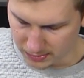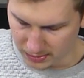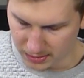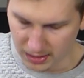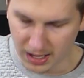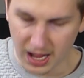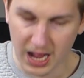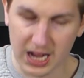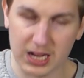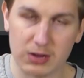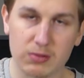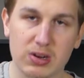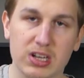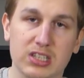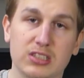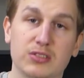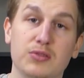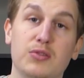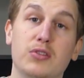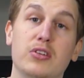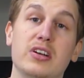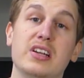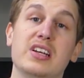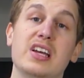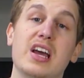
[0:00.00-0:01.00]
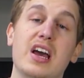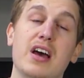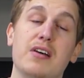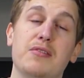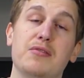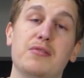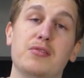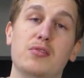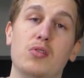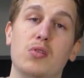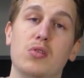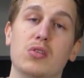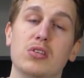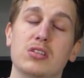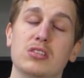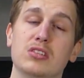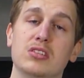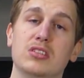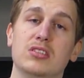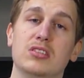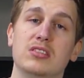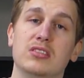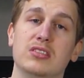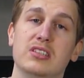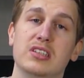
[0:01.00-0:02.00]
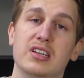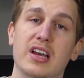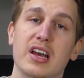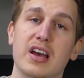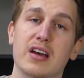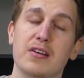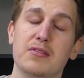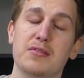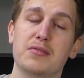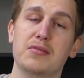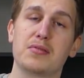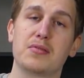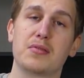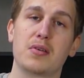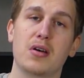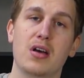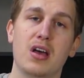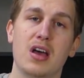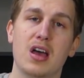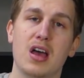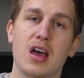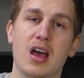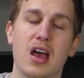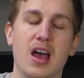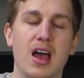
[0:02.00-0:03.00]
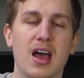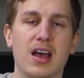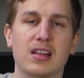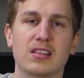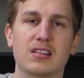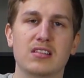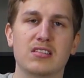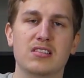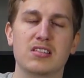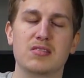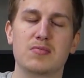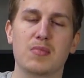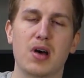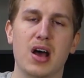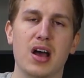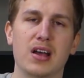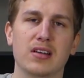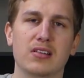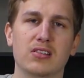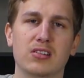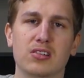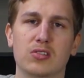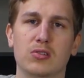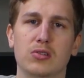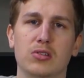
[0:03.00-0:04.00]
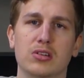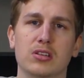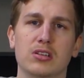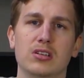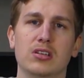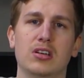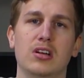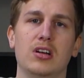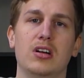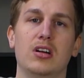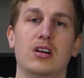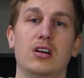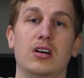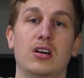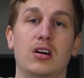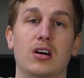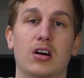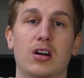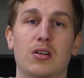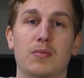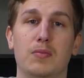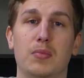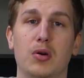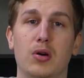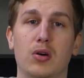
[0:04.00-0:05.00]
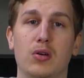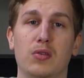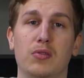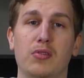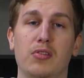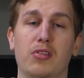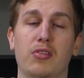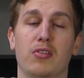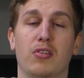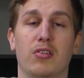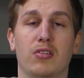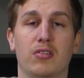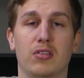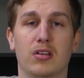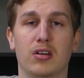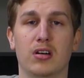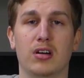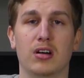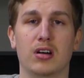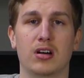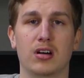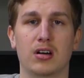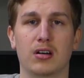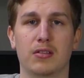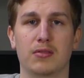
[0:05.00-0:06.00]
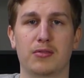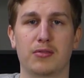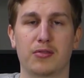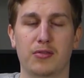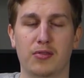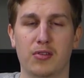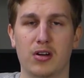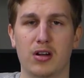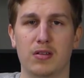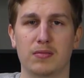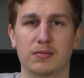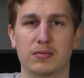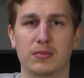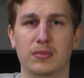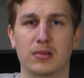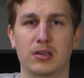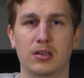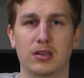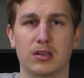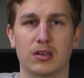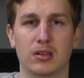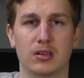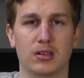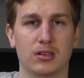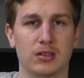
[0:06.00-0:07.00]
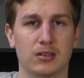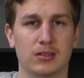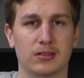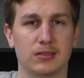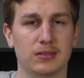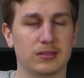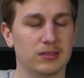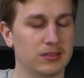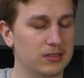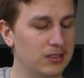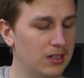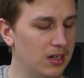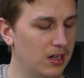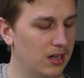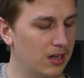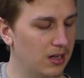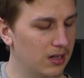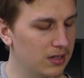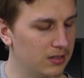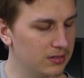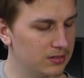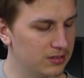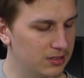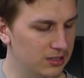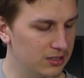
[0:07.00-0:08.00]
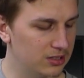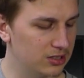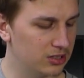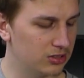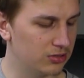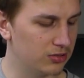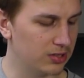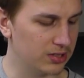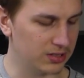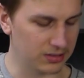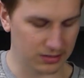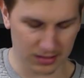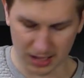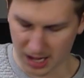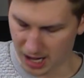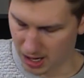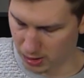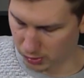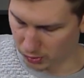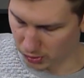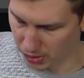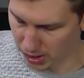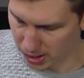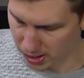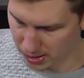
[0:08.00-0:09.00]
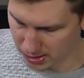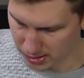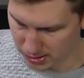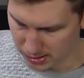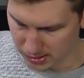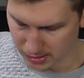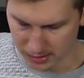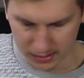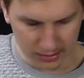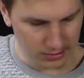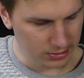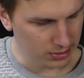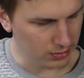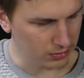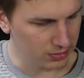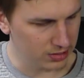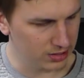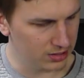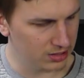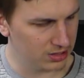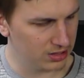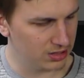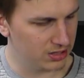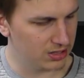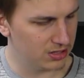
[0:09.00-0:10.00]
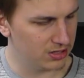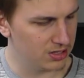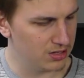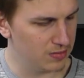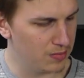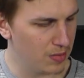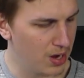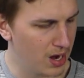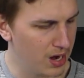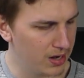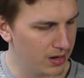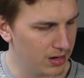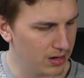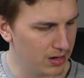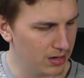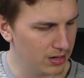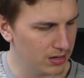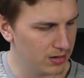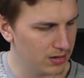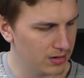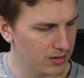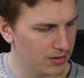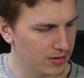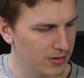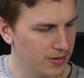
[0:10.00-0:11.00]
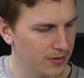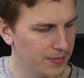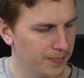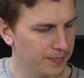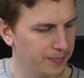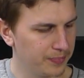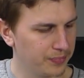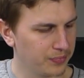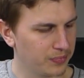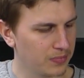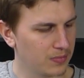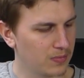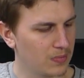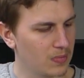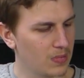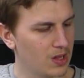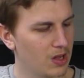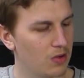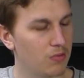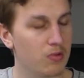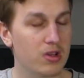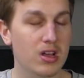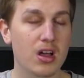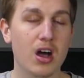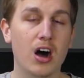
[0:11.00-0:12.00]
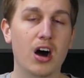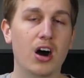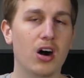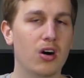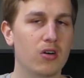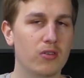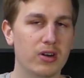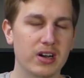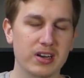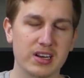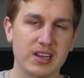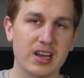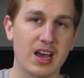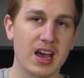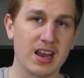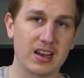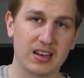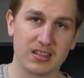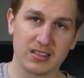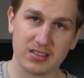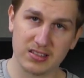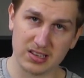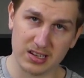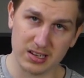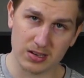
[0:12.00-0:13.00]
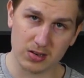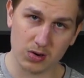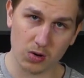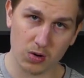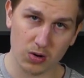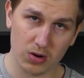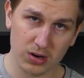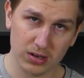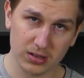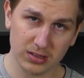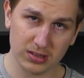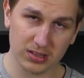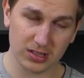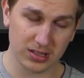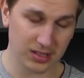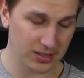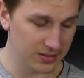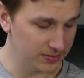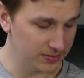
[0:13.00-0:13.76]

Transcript: Likewise for the F chord. The F and the D minor chord are both from the D string down. So this is the D minor. We already had a D chord.